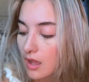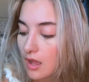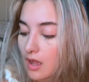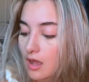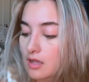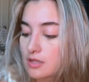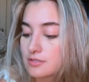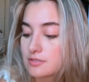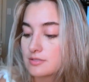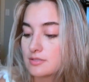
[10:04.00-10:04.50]

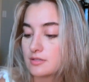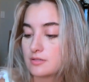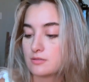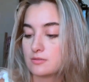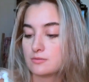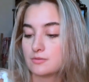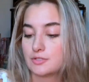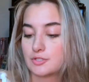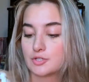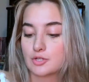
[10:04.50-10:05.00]

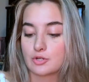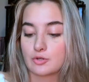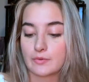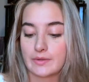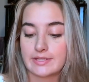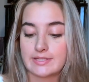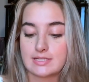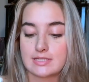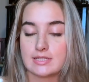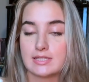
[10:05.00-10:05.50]
Also, you're
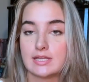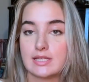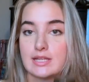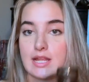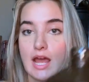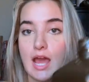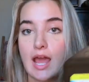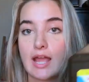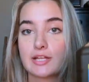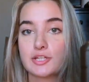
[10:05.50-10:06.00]
going to need
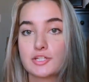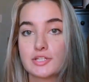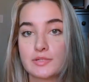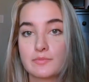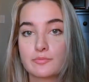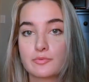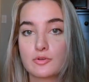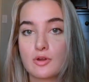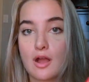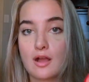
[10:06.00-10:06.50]
hydrogen
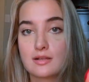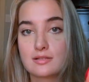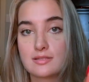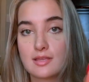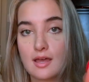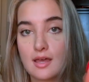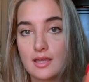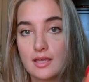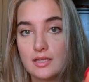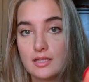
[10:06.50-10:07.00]

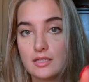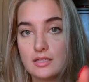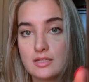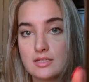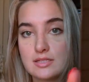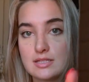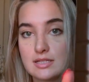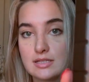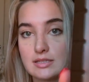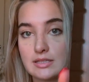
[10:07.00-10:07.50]
peroxide
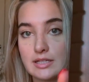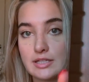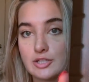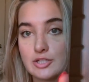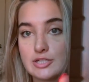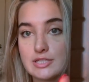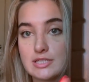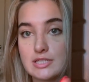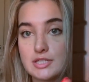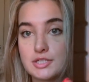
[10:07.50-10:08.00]
to clean your
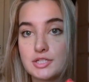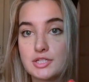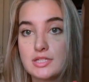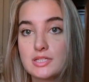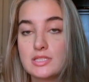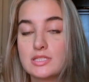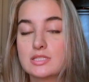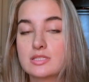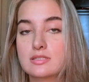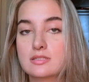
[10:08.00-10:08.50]

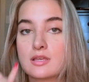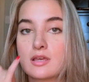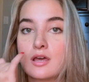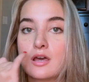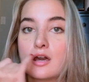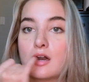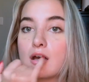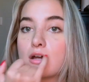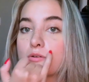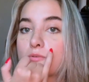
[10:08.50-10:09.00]
stitches
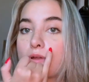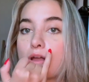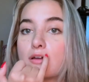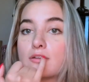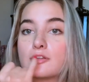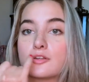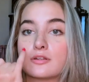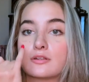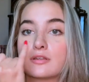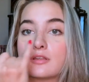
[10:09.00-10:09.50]
around
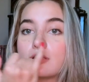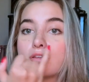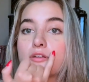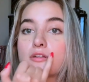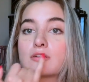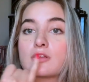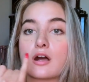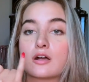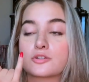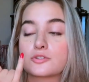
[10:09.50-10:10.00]
your
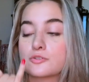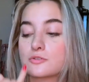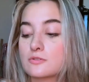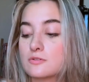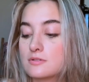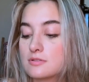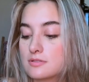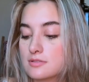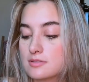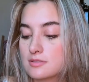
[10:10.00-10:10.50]

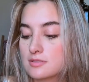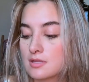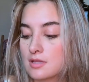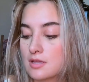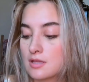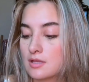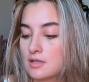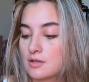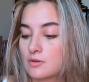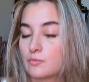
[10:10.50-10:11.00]
nostrils
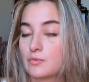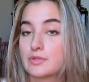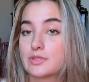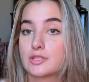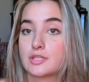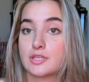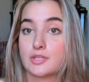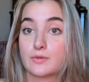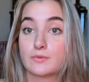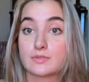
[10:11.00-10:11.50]
with
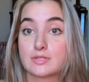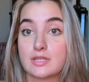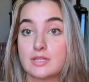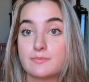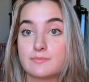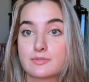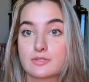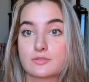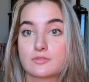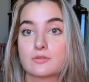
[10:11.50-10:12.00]

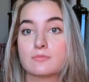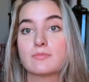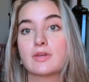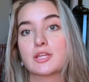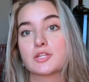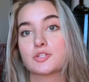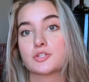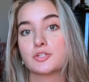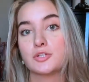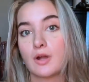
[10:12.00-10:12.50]
Q-tips, so make
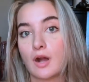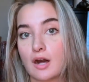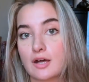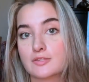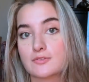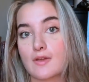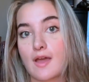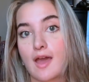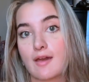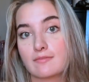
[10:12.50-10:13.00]
sure you also
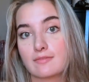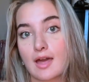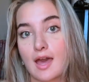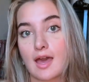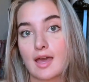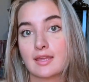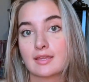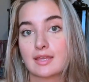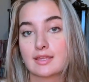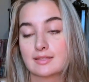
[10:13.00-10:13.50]
have that
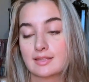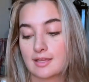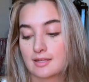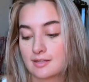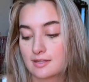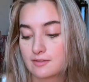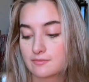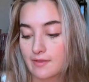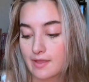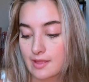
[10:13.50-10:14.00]
and get that in
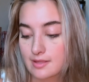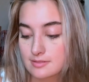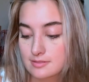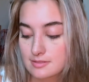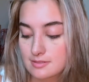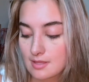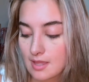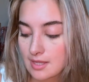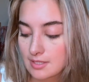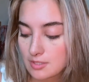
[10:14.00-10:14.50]

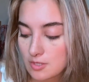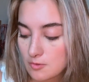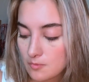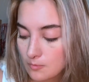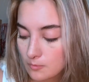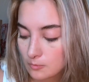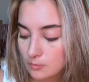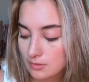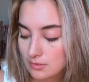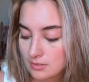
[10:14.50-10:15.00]
advance. I
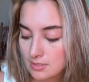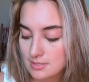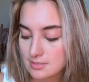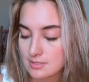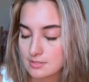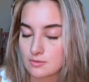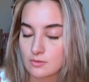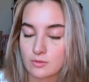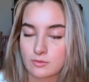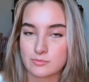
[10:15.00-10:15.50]
know this
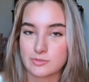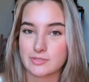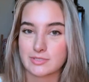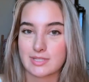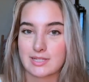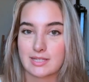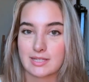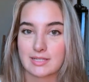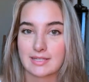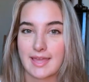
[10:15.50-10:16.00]
is almost
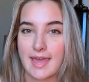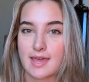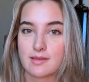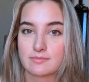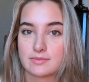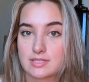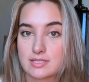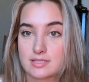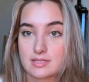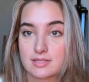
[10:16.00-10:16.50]
like a
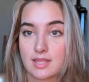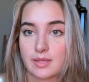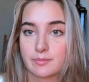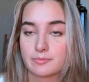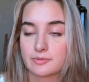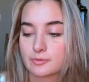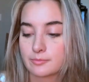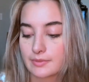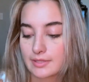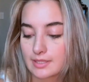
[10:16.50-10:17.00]
cabinet
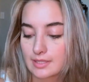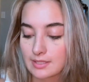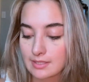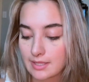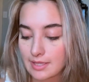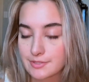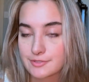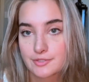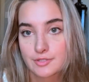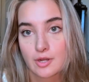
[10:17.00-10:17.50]
staple, but in
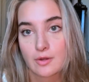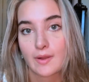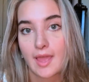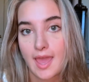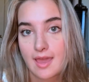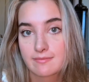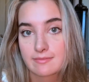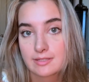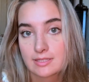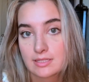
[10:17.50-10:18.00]
case you don't
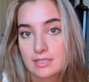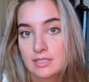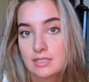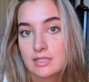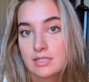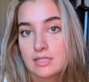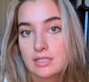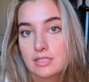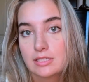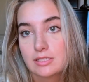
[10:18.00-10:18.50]
have it,
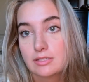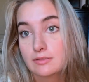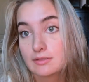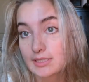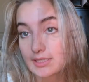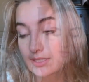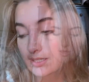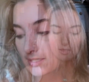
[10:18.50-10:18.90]
you'll need